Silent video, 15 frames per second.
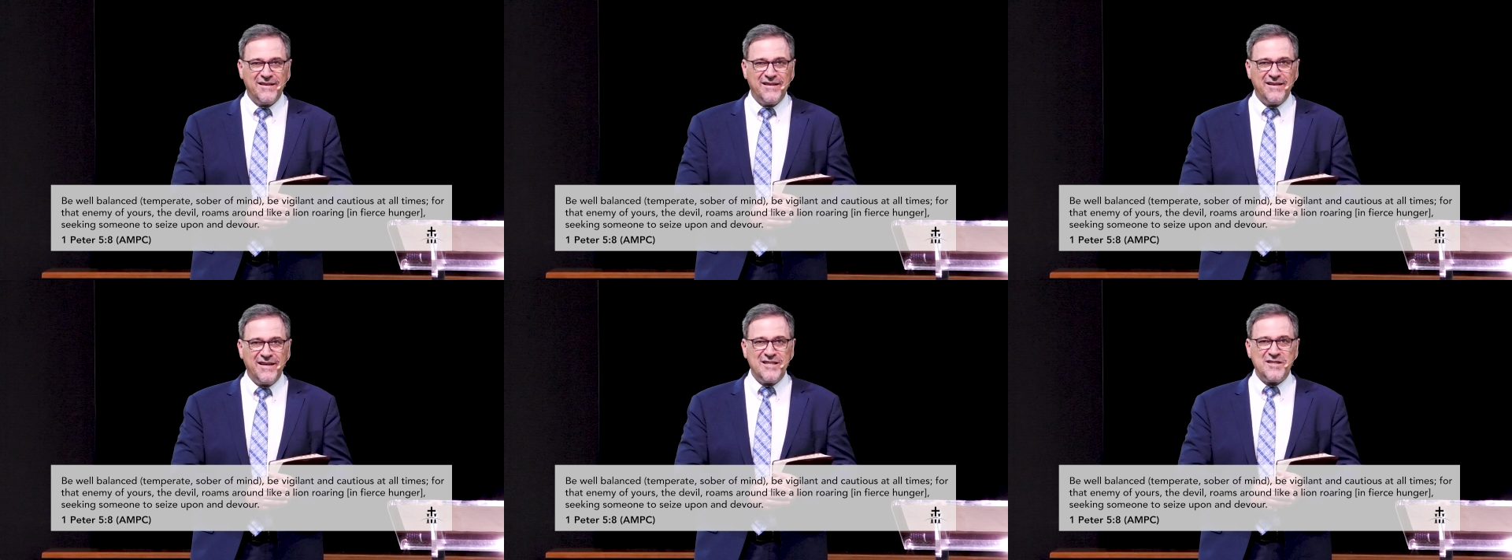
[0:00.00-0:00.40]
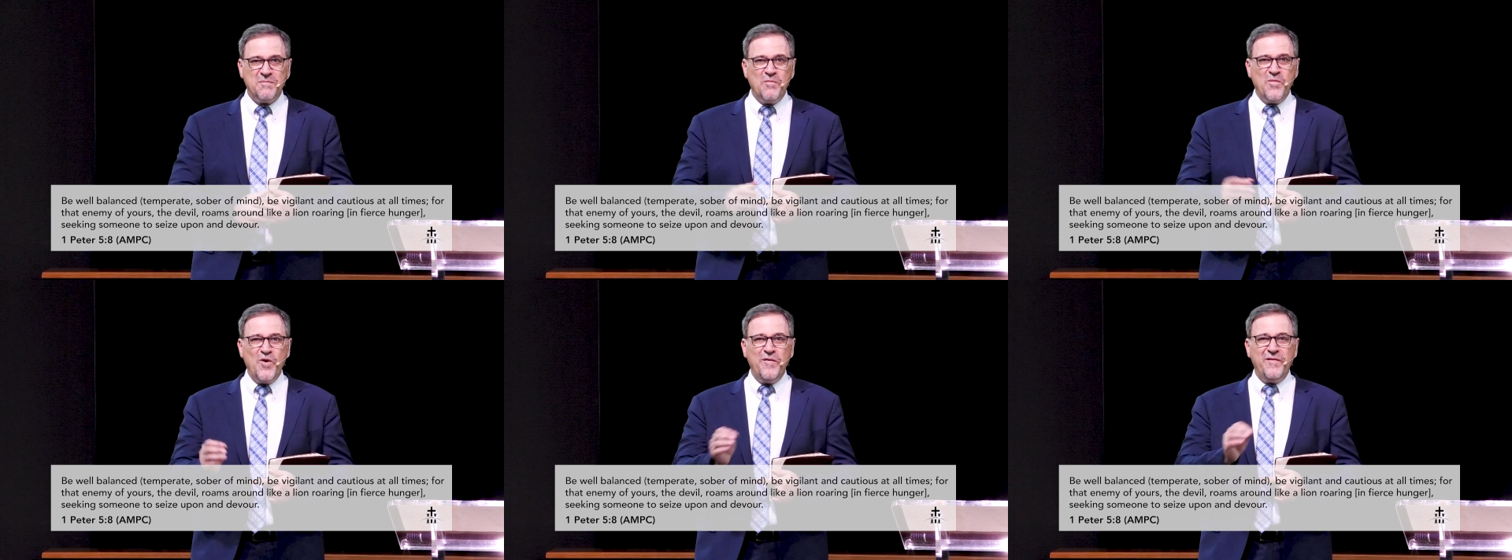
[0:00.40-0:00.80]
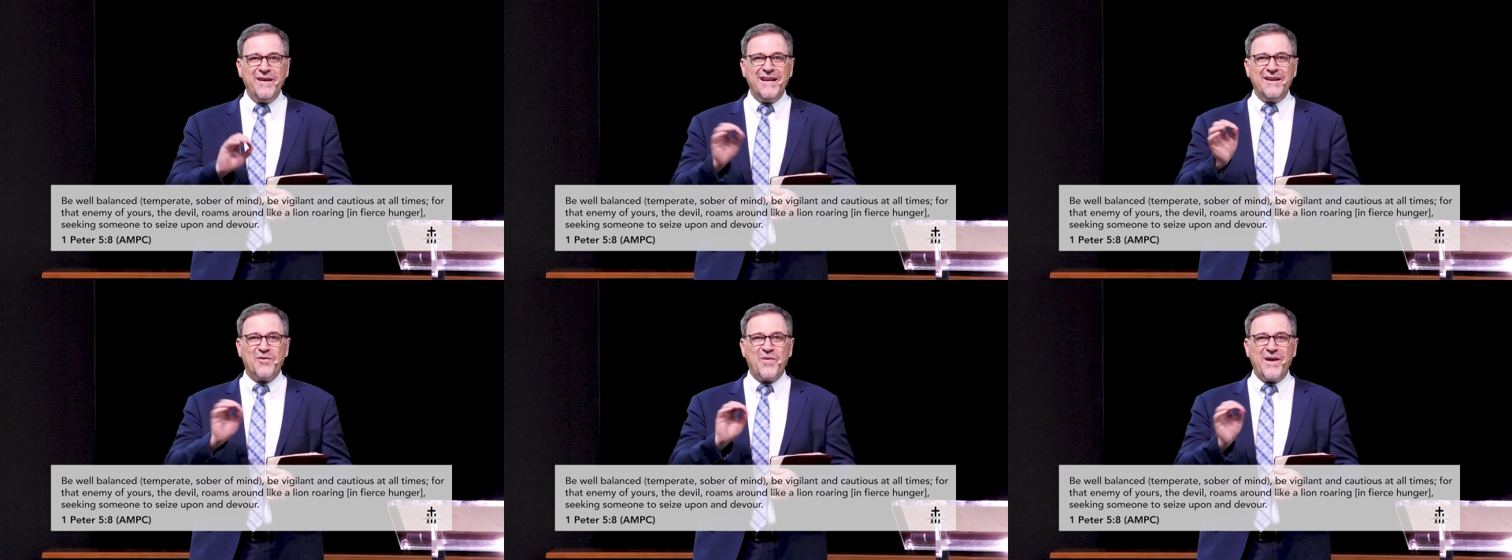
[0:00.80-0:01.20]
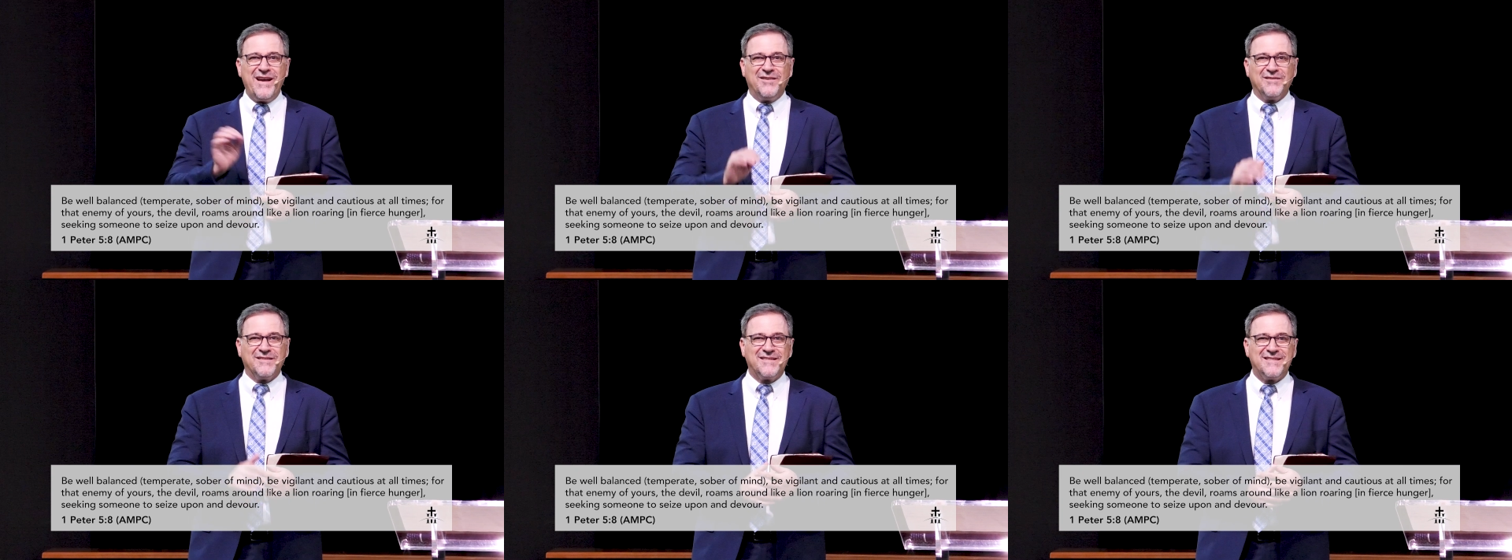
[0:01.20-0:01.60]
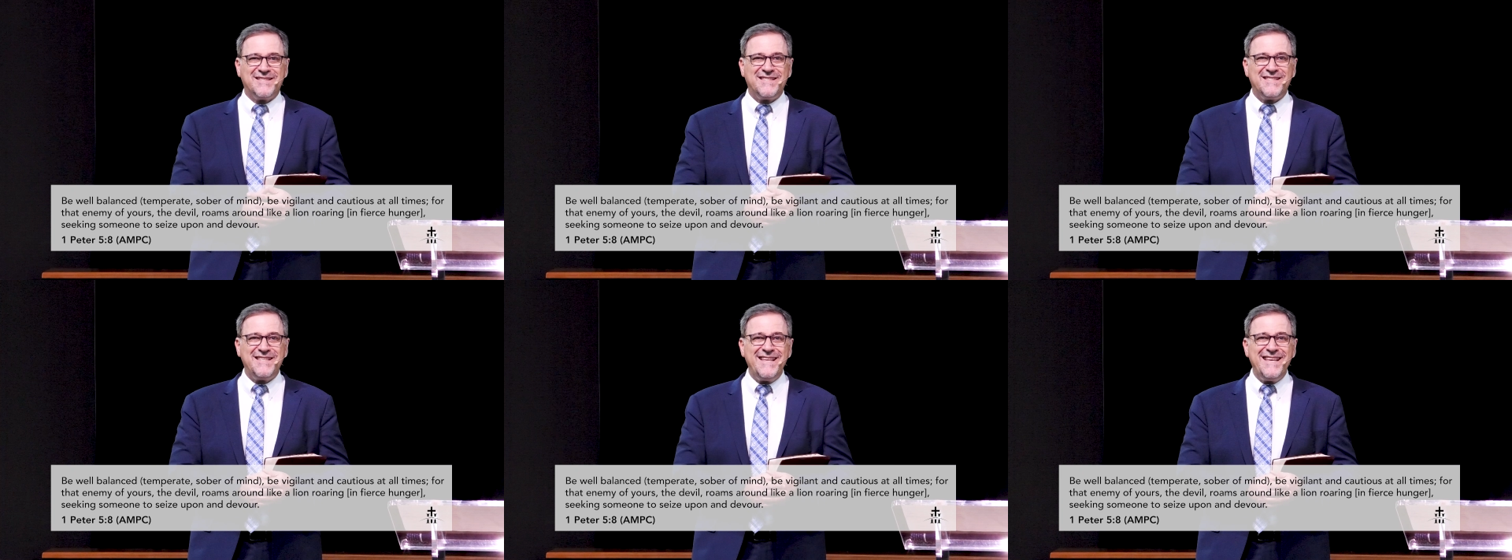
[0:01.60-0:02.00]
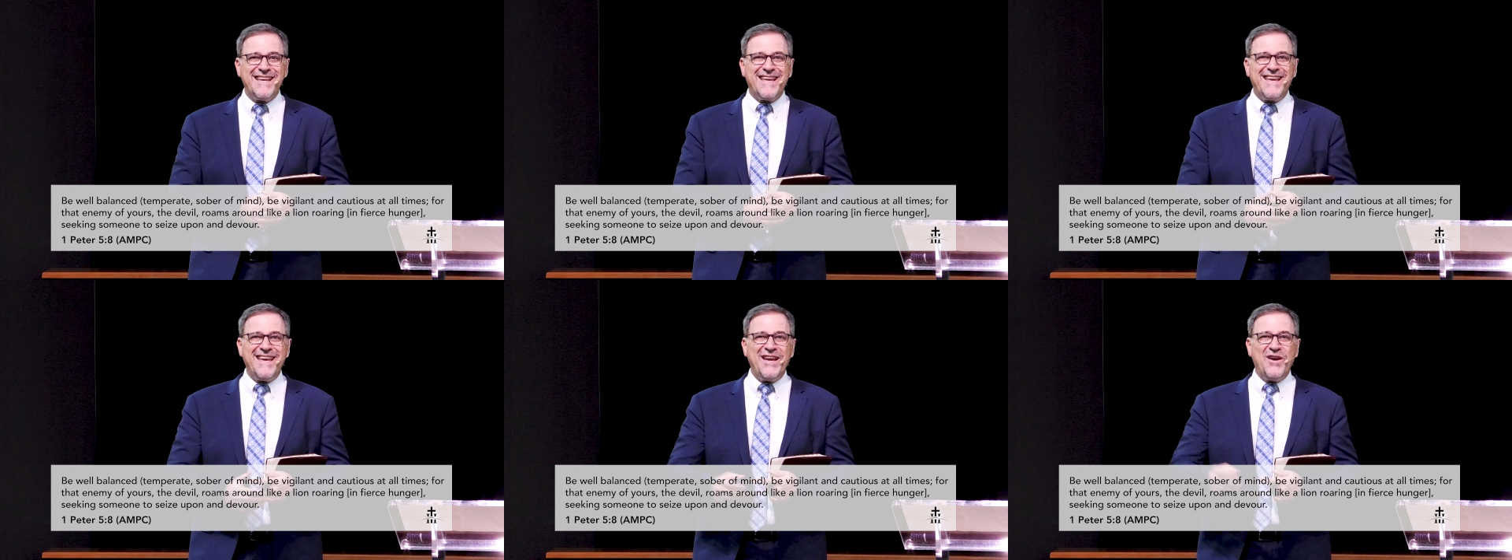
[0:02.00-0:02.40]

is moving around seeking